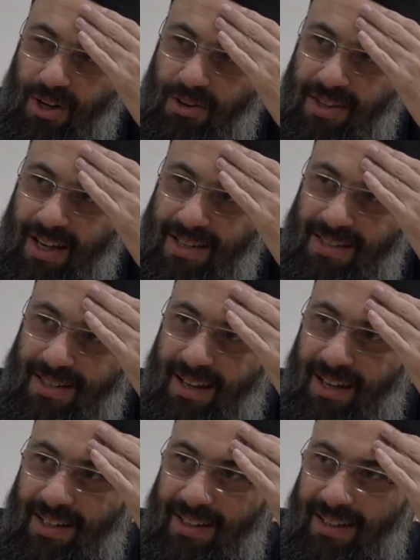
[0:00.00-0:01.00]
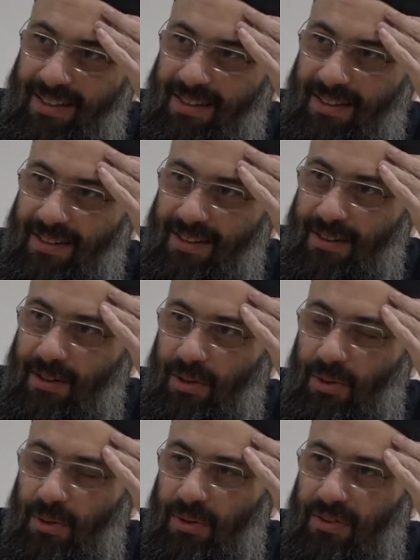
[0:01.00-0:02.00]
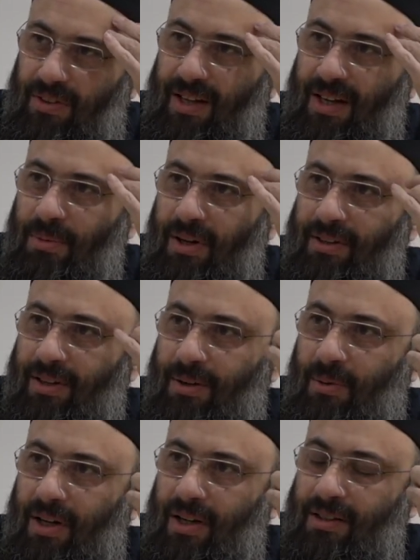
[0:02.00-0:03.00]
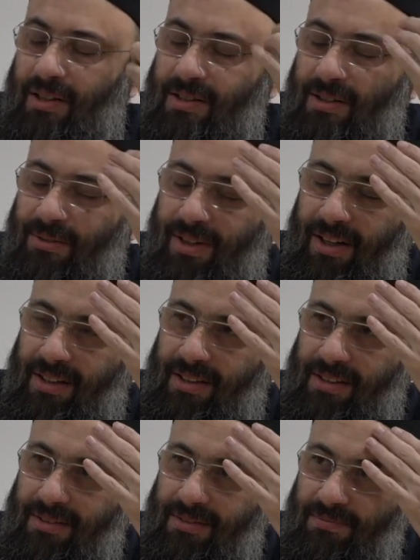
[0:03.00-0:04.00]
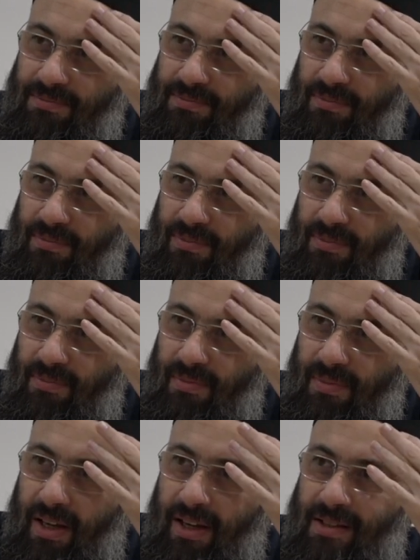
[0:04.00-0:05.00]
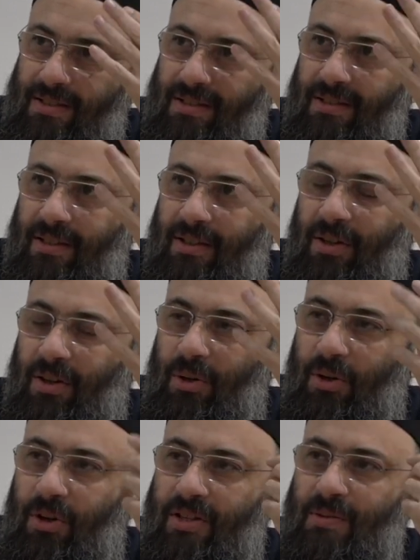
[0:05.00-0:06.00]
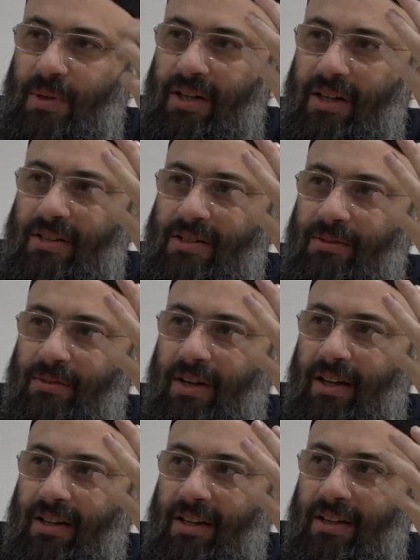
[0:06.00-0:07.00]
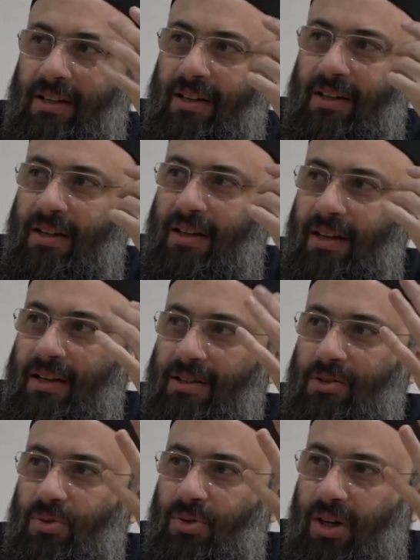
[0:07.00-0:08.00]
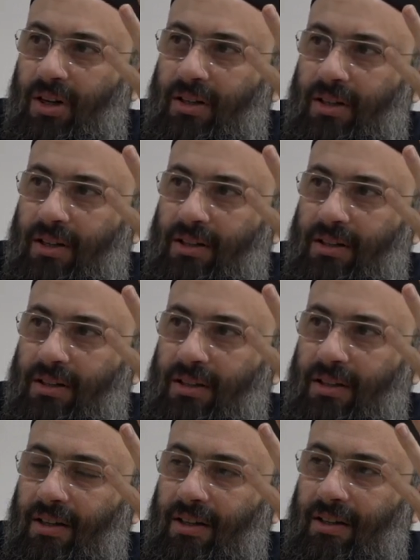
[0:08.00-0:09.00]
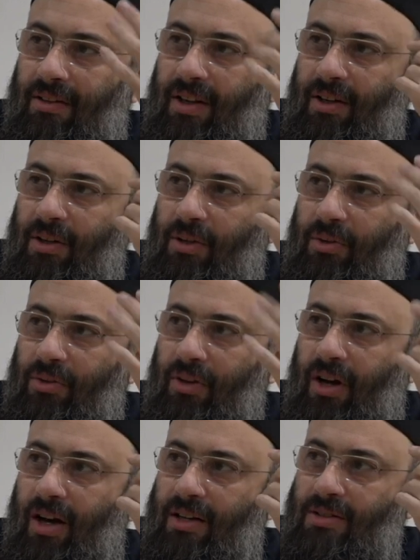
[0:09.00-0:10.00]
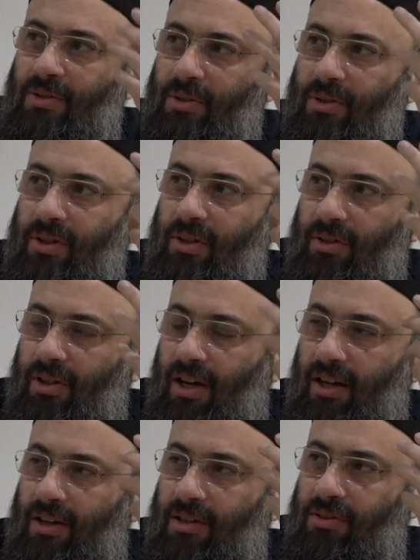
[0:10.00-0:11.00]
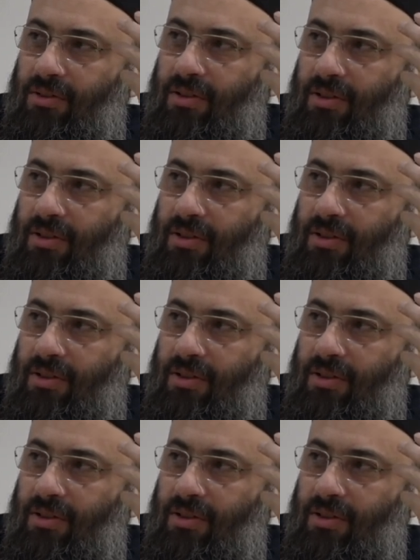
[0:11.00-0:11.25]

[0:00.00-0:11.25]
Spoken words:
taste the honey, you don't think about the qualities of honey. It's, your experience of honey is stronger than your thoughts or your knowledge